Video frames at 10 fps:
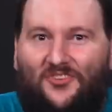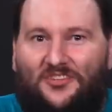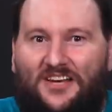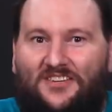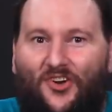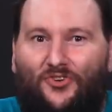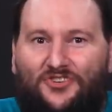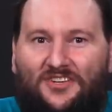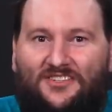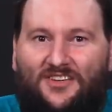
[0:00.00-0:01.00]
The
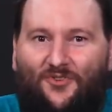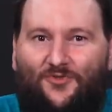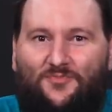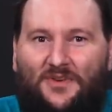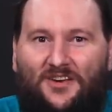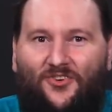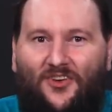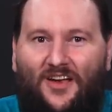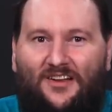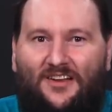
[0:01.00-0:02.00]
technology itself was being
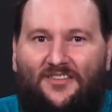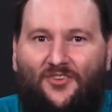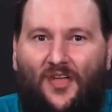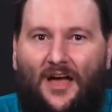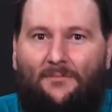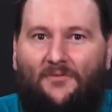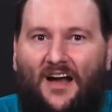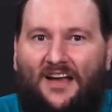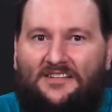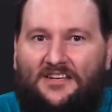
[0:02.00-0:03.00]
created in the lap of
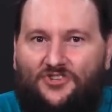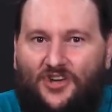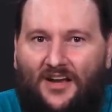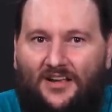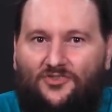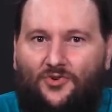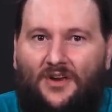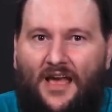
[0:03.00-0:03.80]
IT giants who had